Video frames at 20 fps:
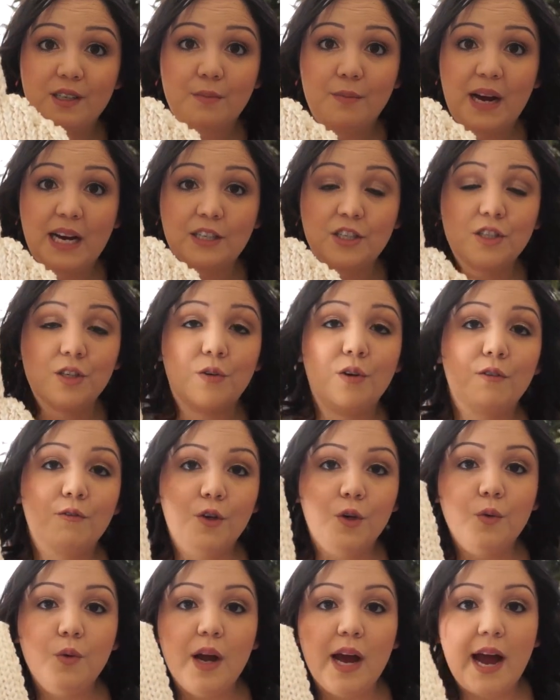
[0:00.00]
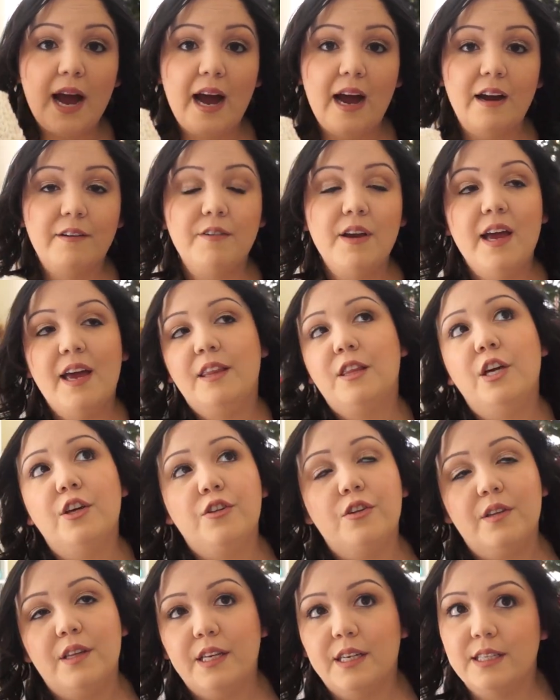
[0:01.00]
match. So if you have, the
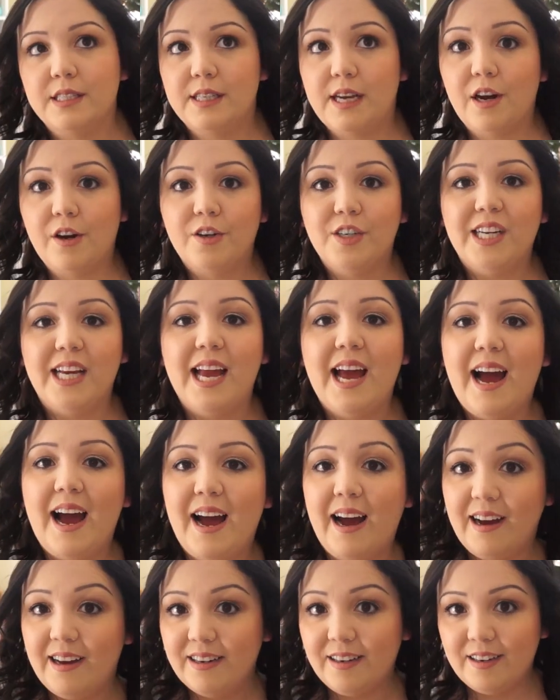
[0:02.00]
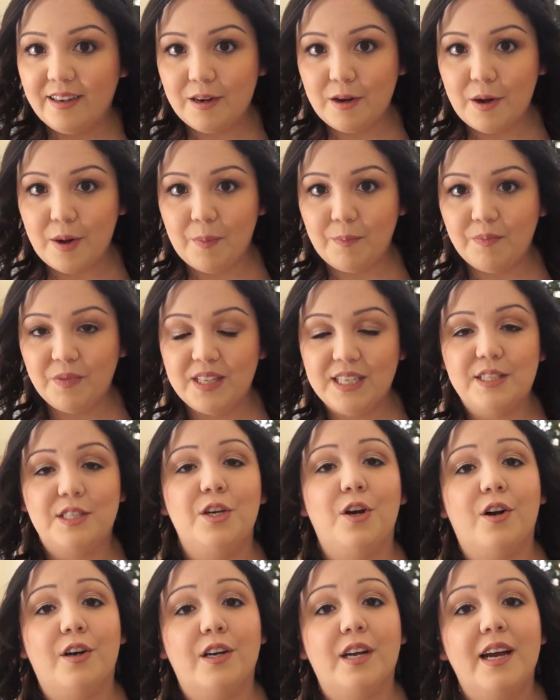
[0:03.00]
other thing is I already had um, this
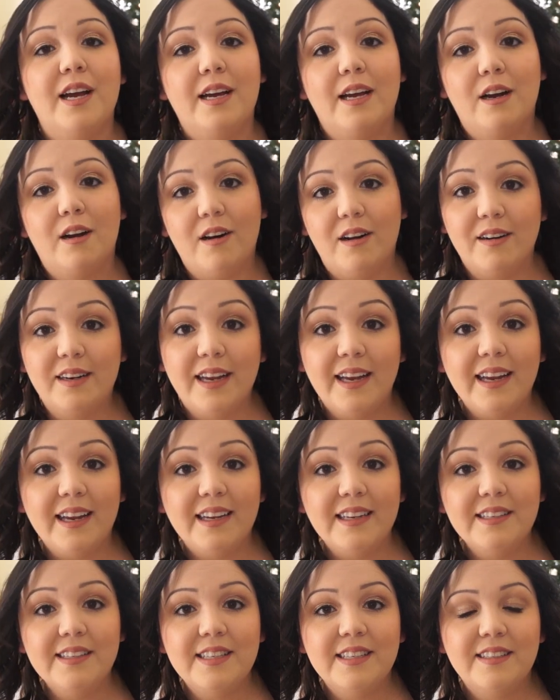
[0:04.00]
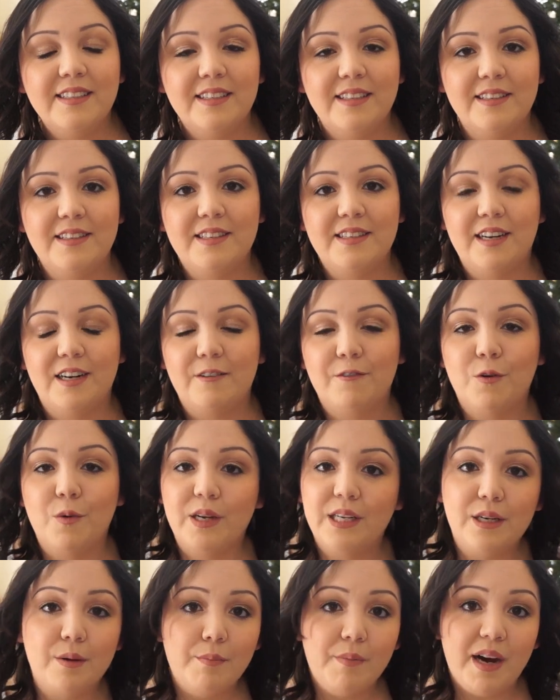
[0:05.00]
yarn on hand. Instead of
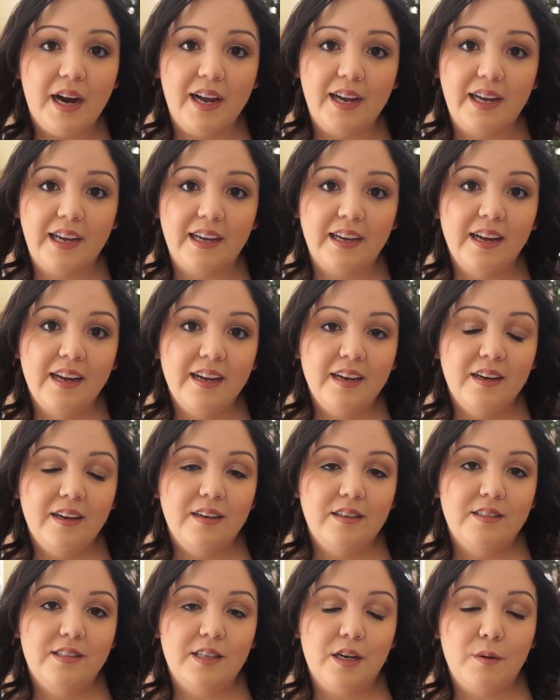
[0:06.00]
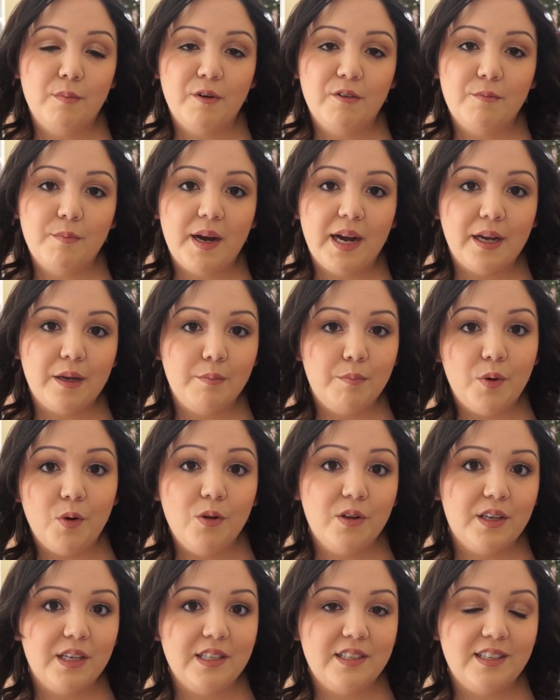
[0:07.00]
going and buying some of my
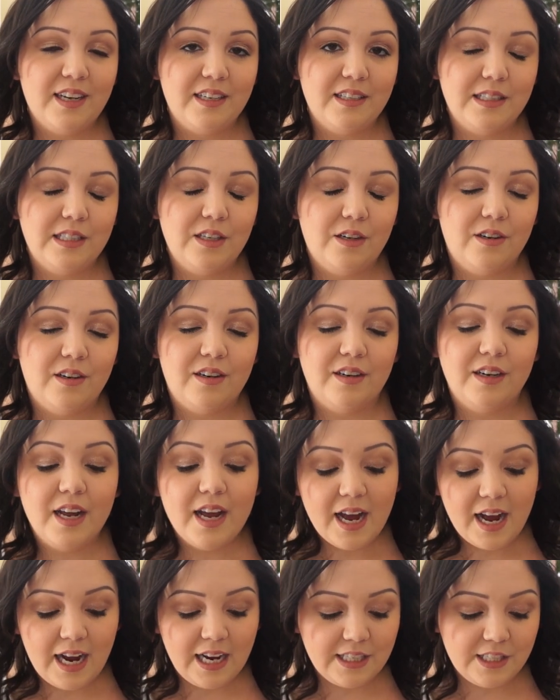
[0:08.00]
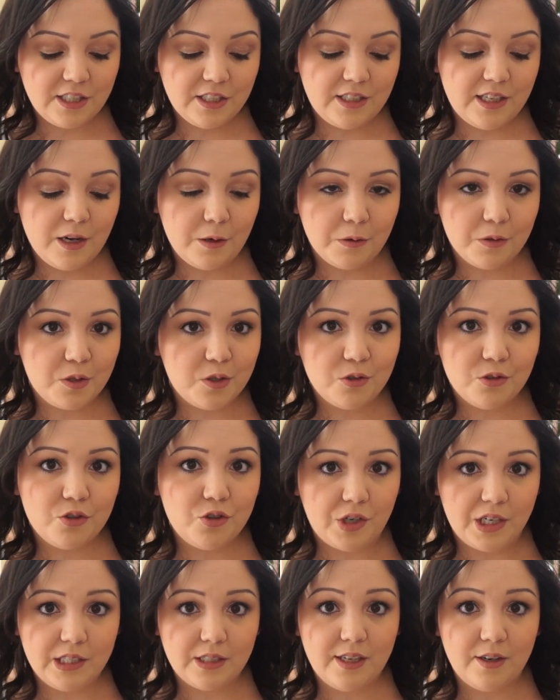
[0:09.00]
bulky sized yarn, I just held two
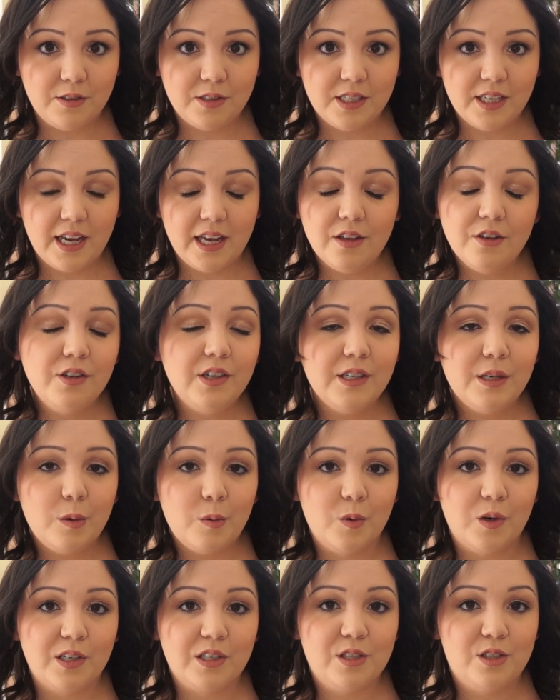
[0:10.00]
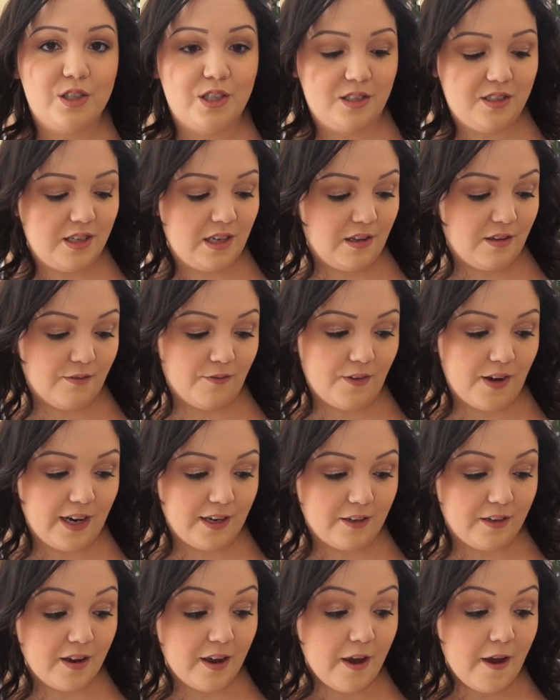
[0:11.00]
strands held together and it works just as
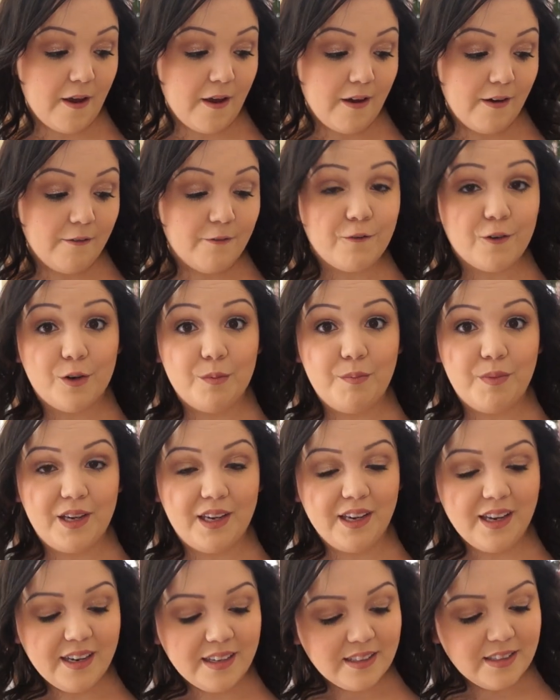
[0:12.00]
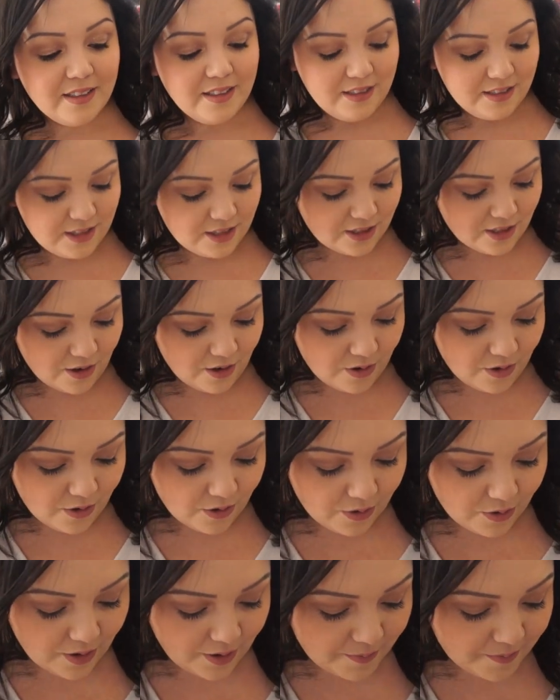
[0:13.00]
fine for me.
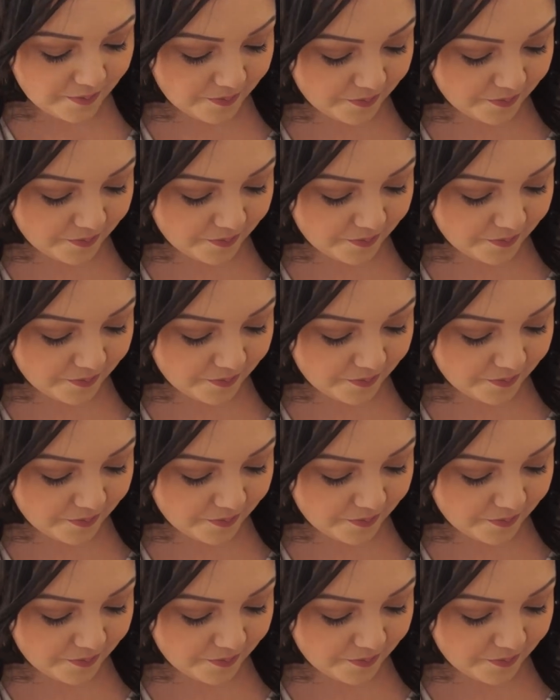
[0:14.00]
So